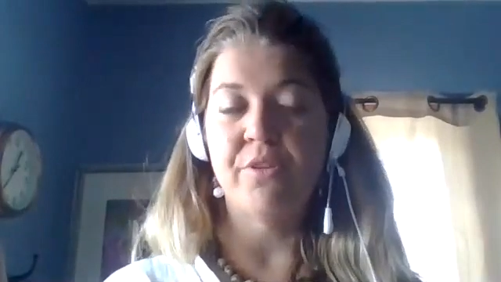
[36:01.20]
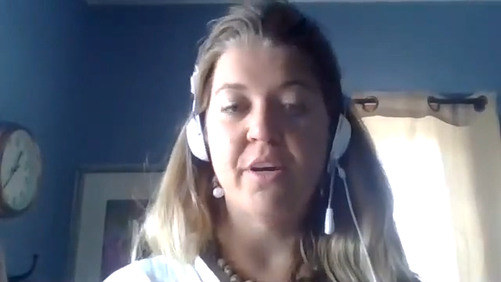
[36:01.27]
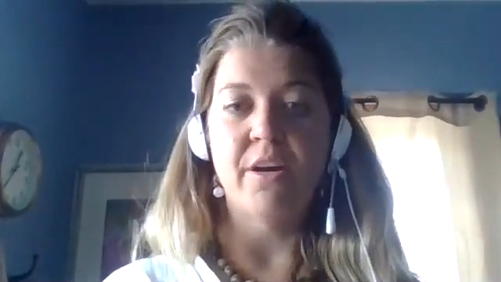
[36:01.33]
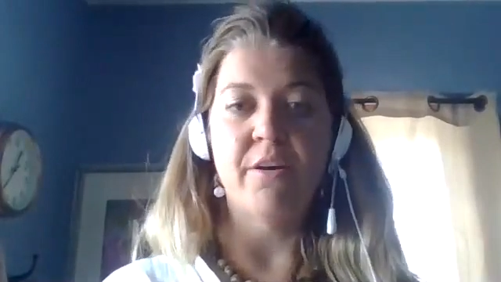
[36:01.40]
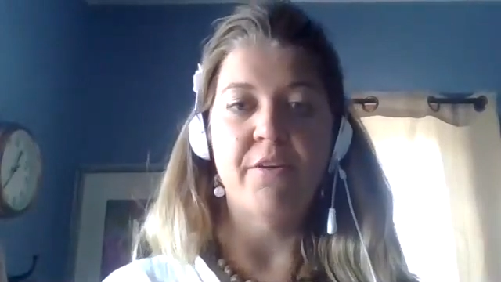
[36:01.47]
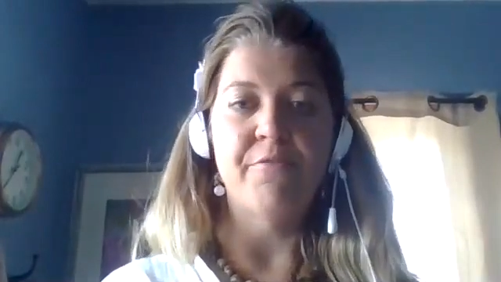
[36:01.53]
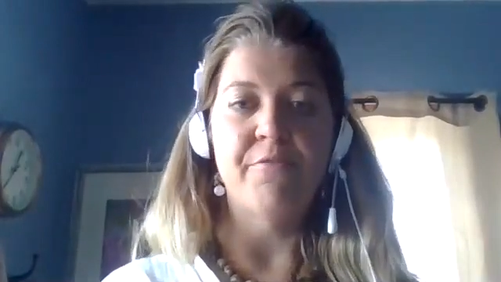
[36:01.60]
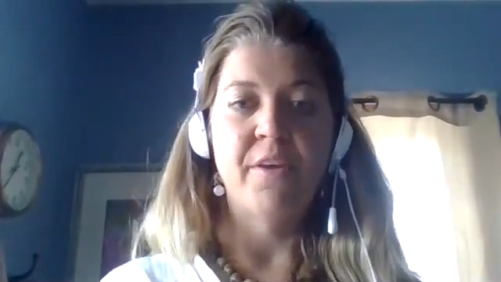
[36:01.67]

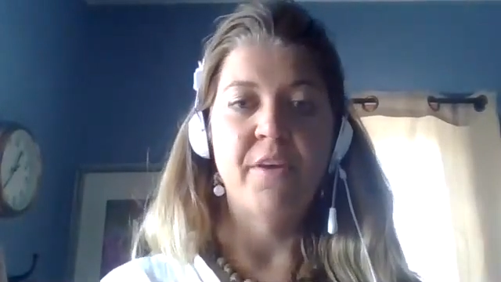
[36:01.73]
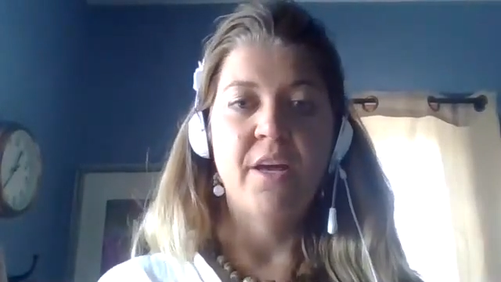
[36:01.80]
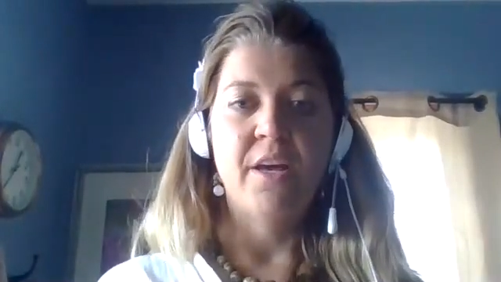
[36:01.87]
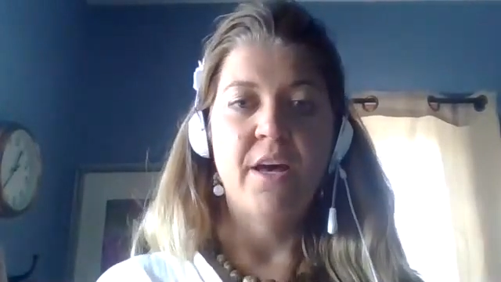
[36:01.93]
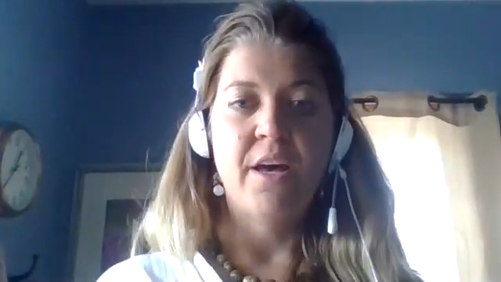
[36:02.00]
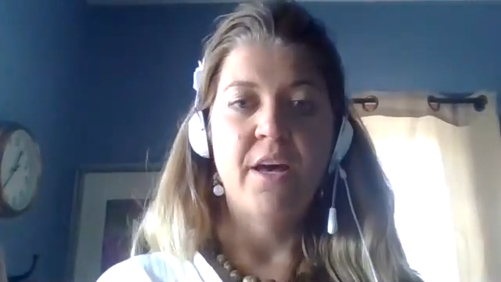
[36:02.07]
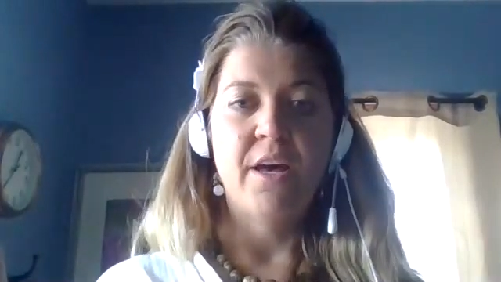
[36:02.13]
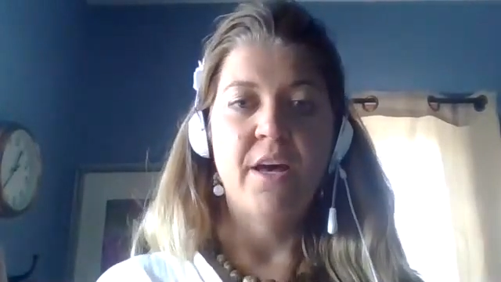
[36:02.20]
of
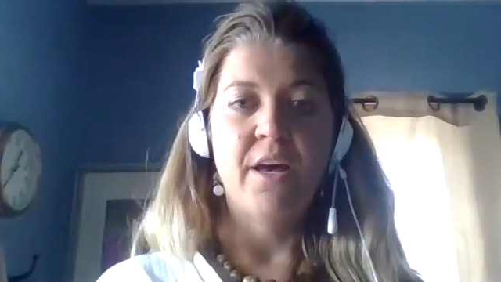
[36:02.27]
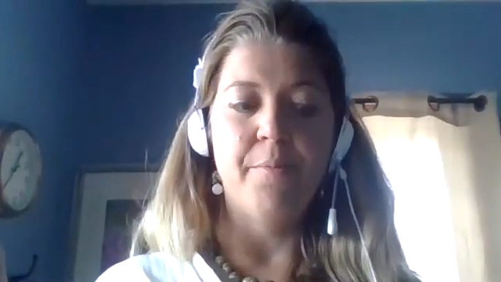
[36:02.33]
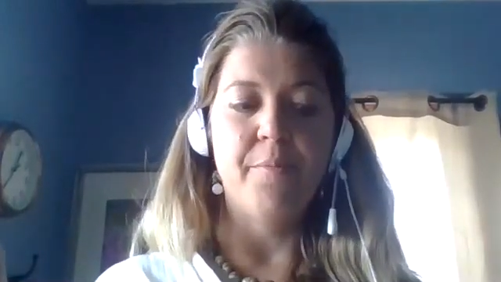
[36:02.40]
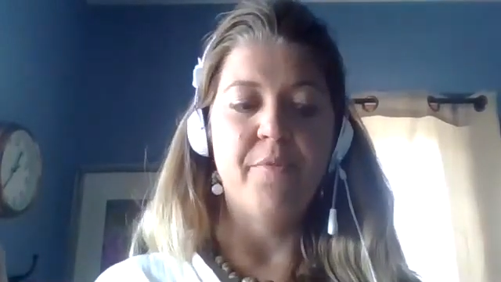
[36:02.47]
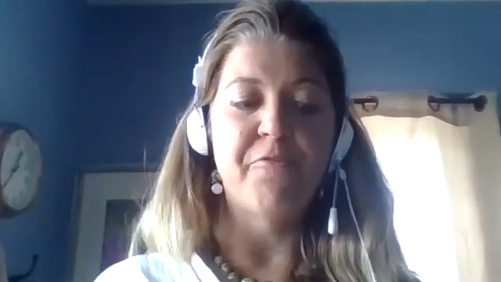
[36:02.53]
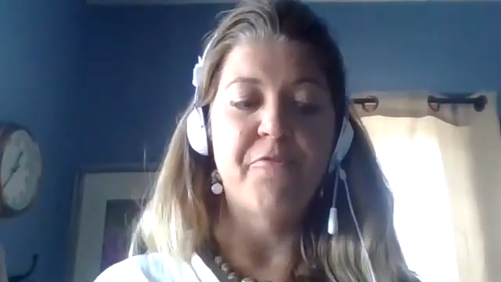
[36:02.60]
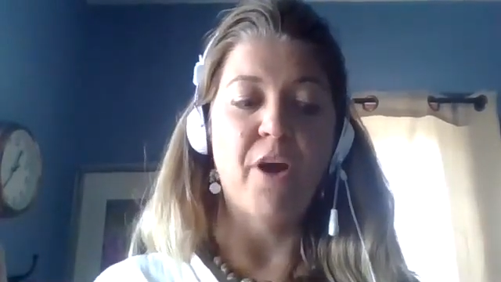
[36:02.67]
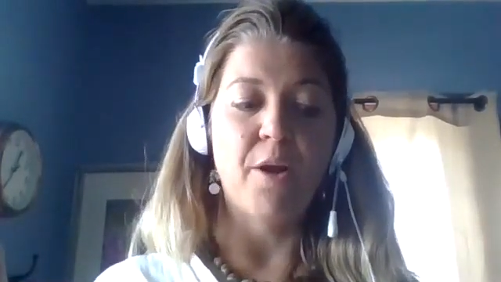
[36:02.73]

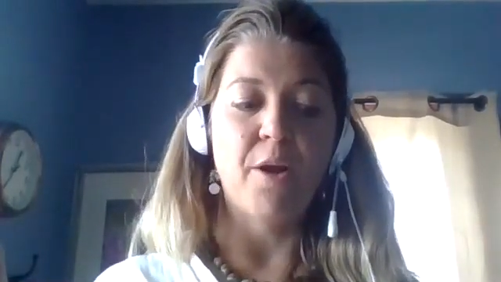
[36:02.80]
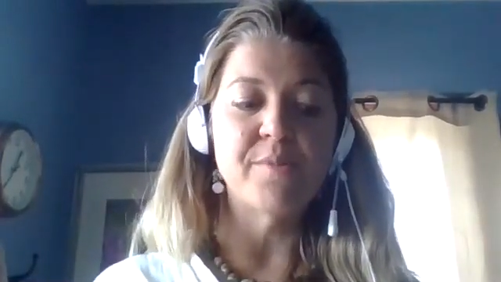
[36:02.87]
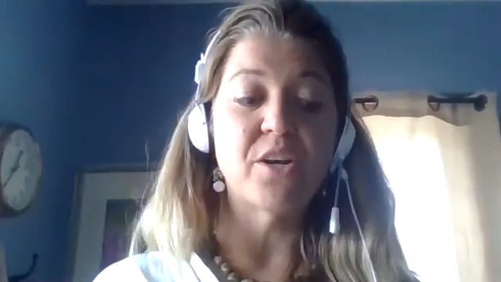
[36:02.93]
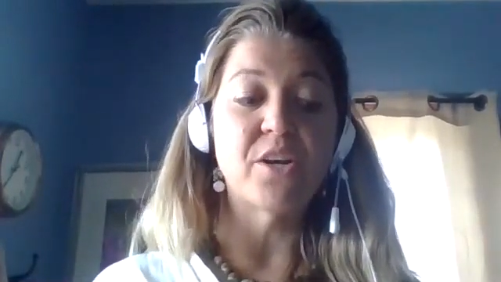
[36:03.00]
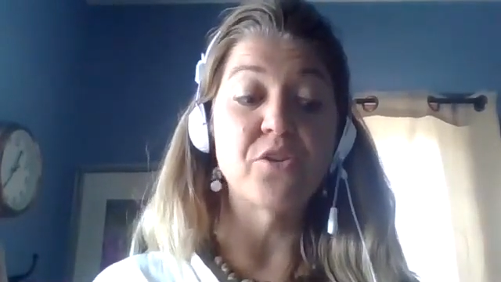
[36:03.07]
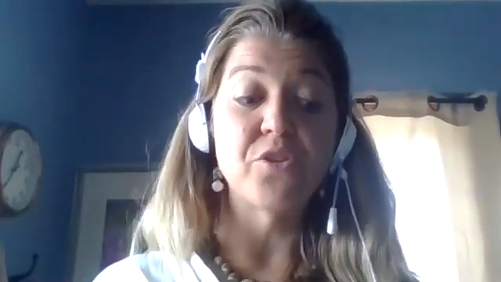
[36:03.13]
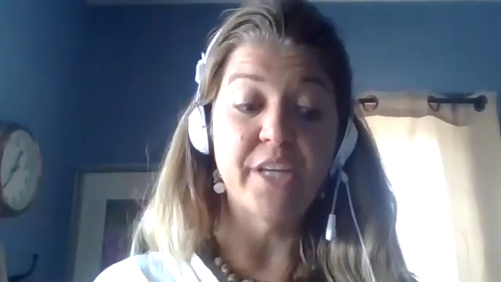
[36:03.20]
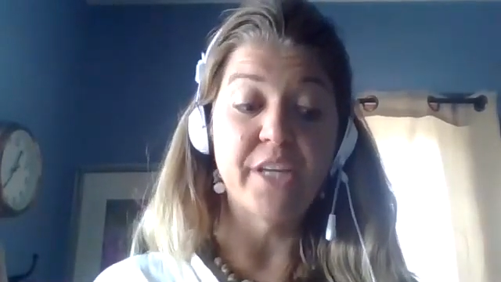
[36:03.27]
farms
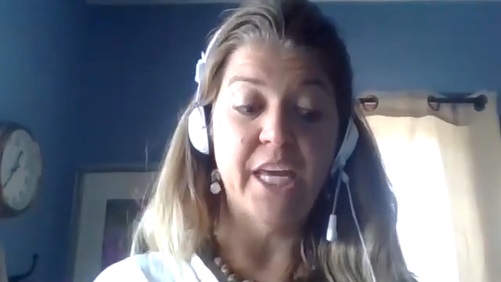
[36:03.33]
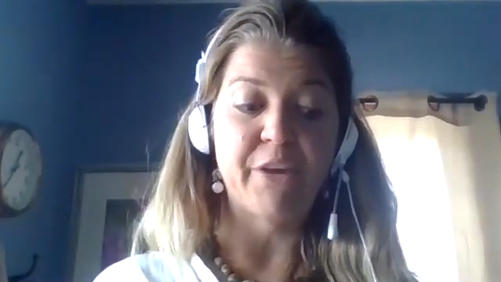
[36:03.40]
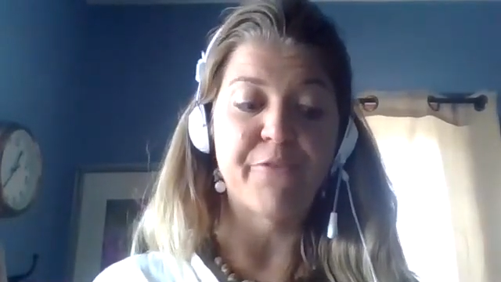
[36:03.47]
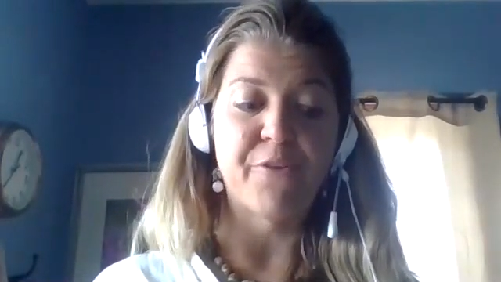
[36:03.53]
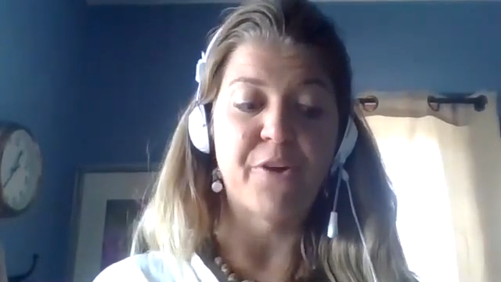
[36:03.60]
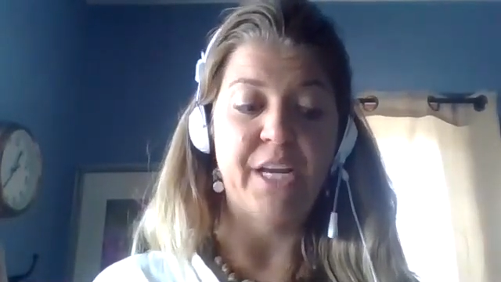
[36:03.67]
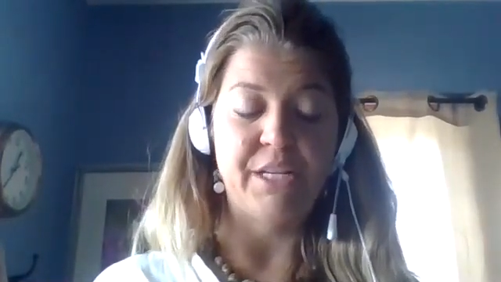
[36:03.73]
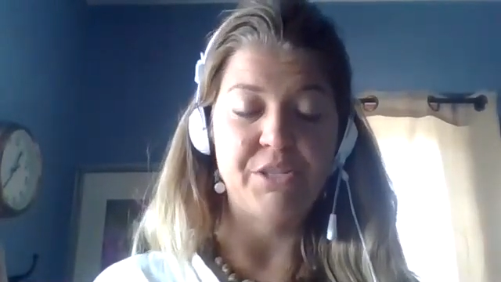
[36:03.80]
that are looking
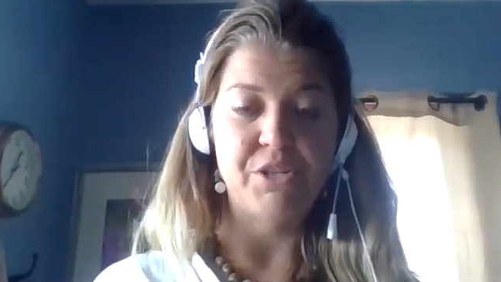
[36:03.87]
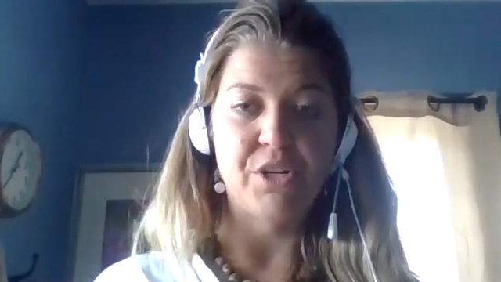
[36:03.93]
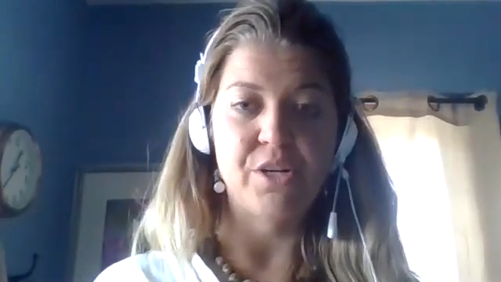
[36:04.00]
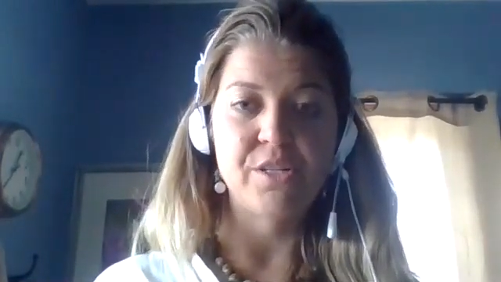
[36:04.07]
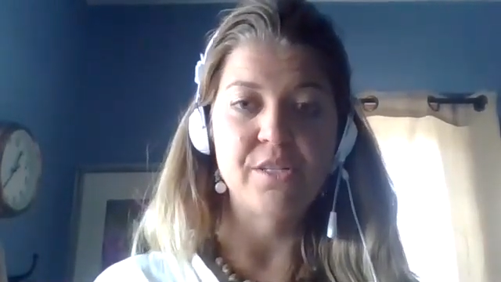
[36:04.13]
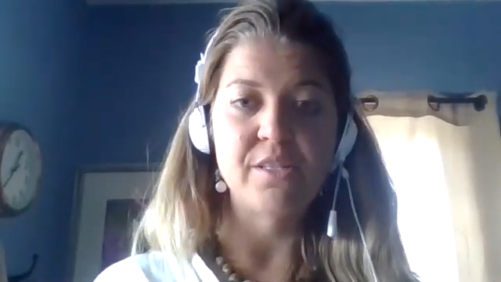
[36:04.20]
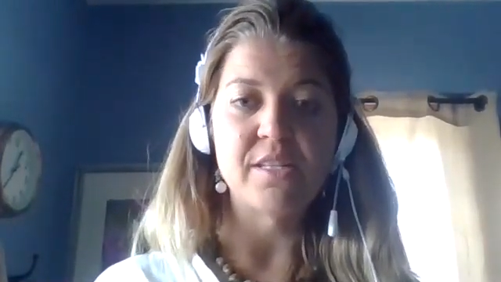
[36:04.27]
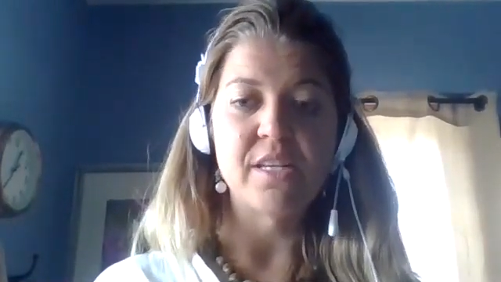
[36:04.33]
for
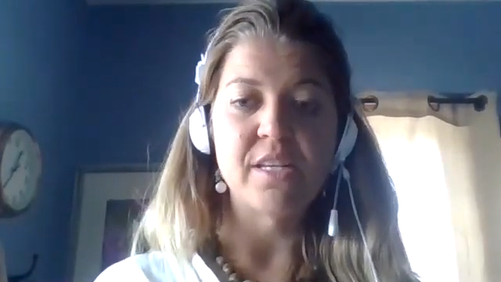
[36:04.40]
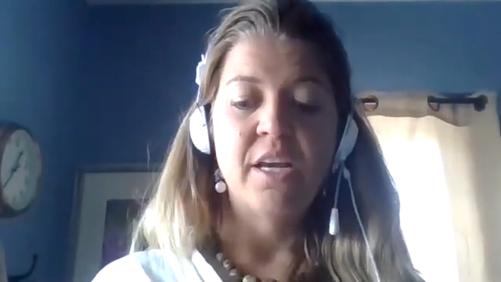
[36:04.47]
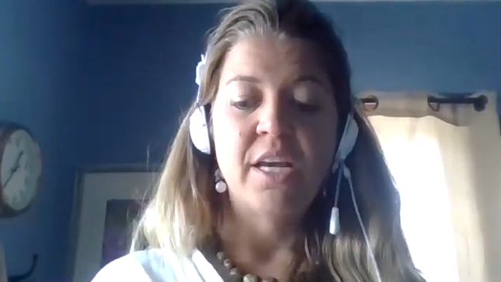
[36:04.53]
interns.